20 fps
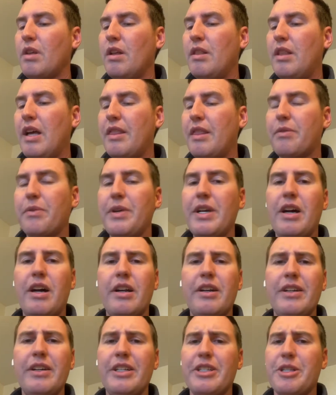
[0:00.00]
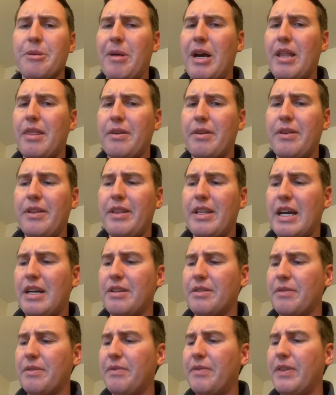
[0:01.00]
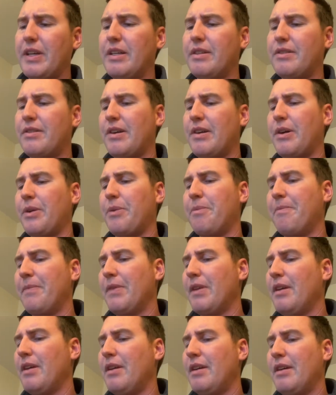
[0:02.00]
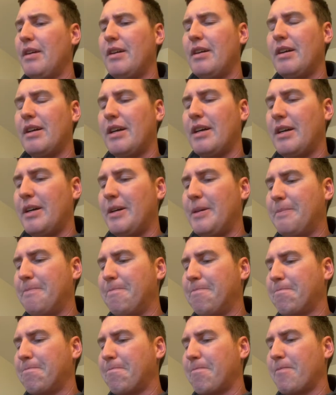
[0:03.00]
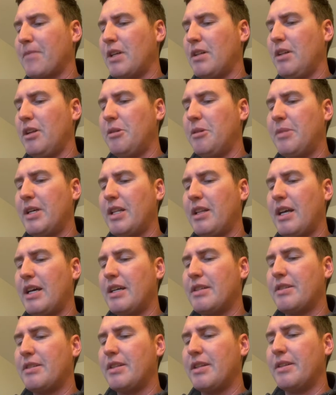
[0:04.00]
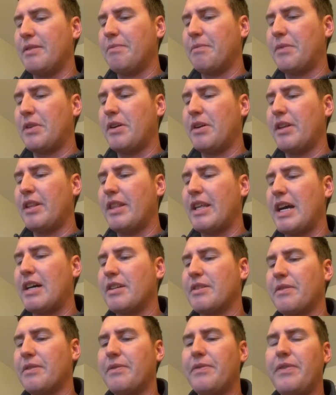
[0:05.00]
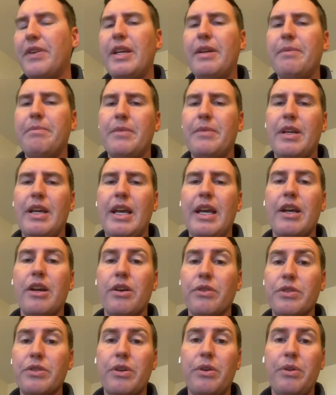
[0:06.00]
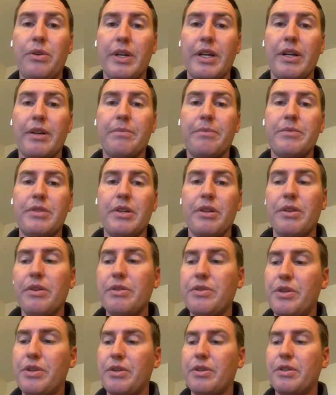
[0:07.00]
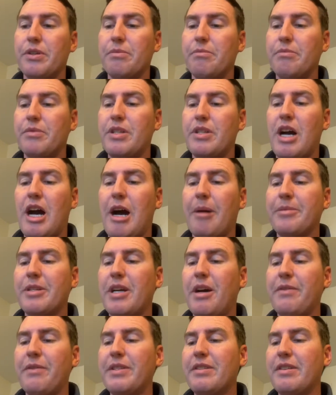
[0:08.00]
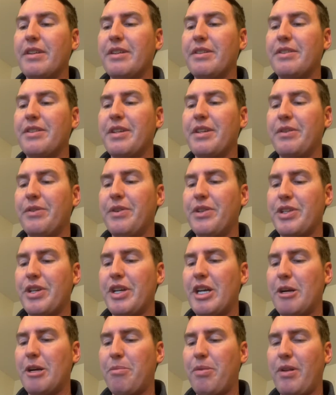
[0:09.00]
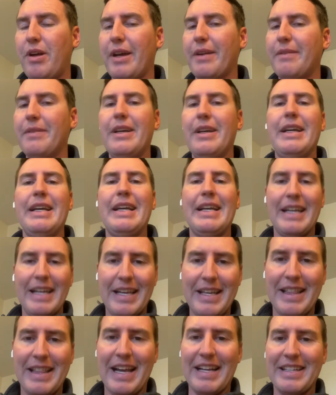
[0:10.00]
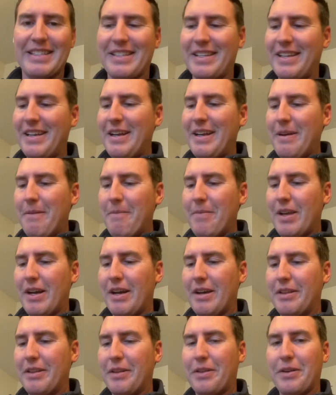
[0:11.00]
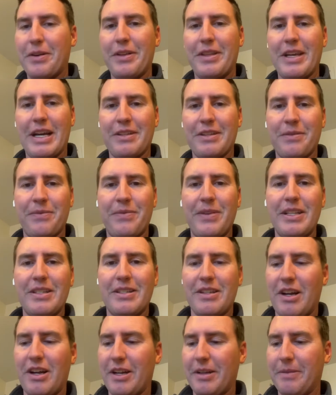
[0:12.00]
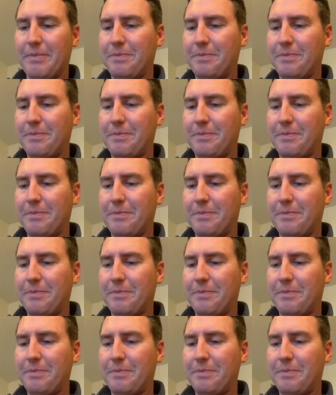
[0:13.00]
that 300 is about 30,000 feet, so a little bit less than 30,000 feet, it goes clear. So those are your tops. Obviously, in a single engine airplane, that's the 30,000 feet is not